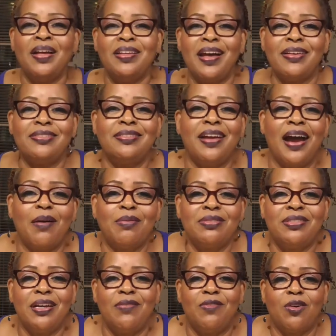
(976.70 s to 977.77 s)
Yesterday I
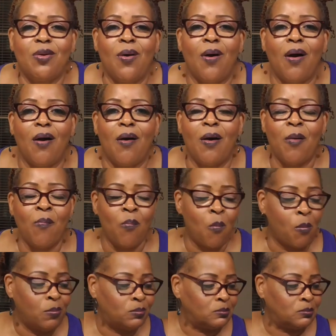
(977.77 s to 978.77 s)
received a call